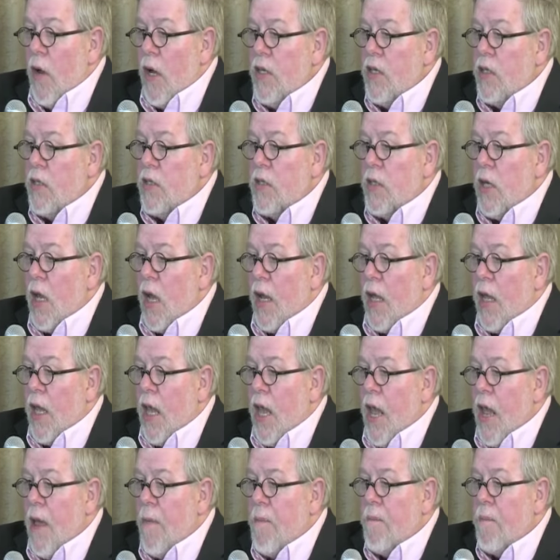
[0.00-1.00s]
I
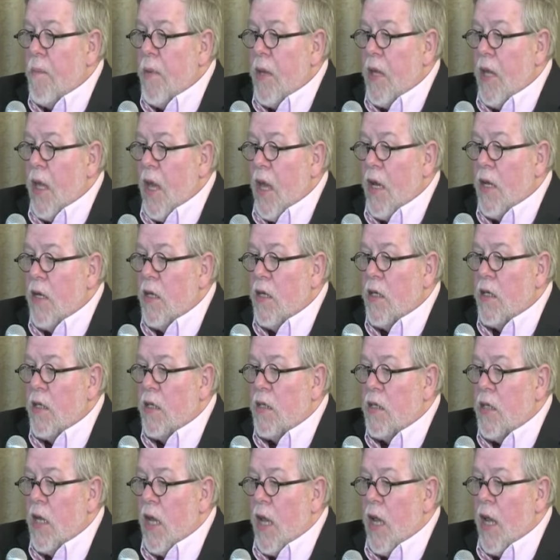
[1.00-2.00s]
can't begin to
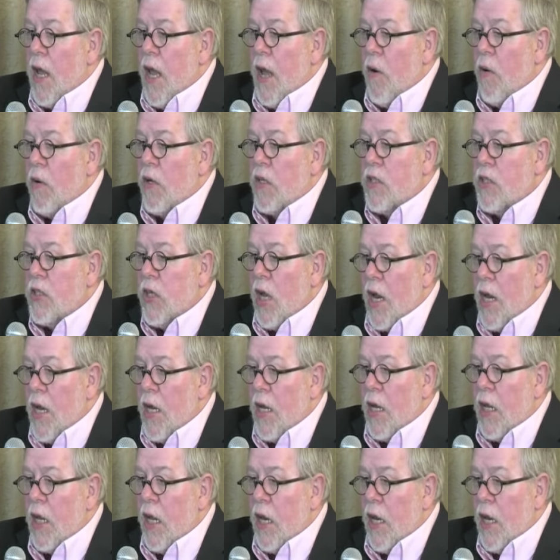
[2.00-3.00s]
say how
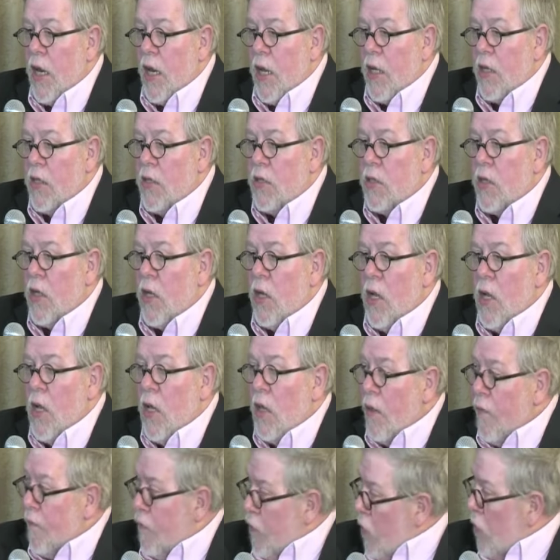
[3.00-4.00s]
exciting it is,
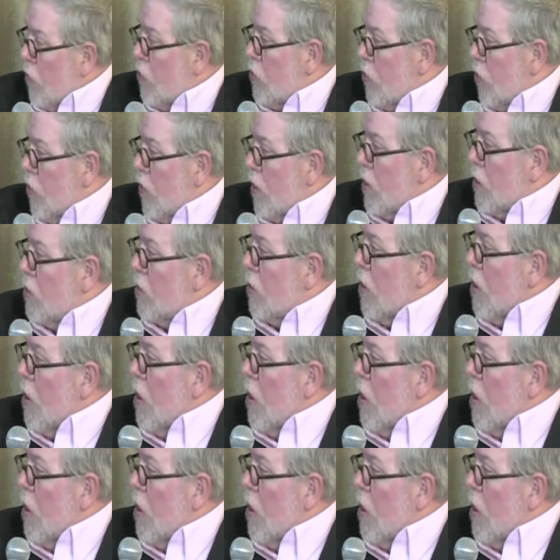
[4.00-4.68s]
the future is,